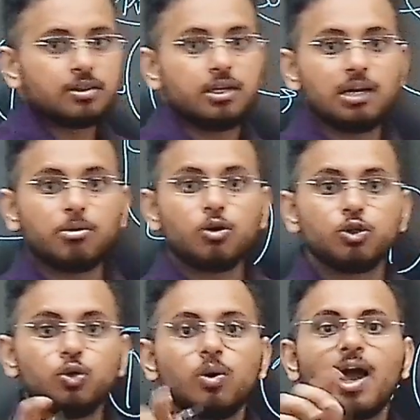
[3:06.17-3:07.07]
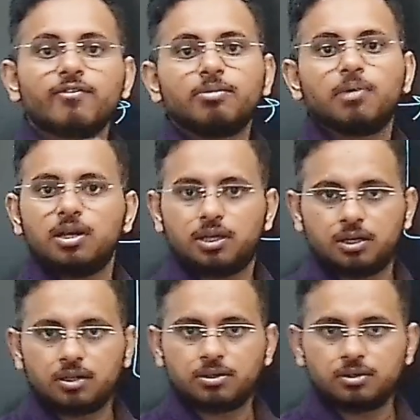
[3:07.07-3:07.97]
Think about you having
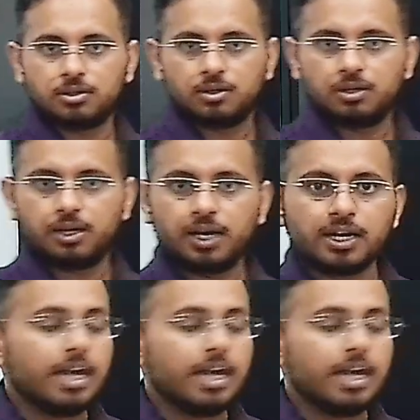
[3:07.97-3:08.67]
money, correct?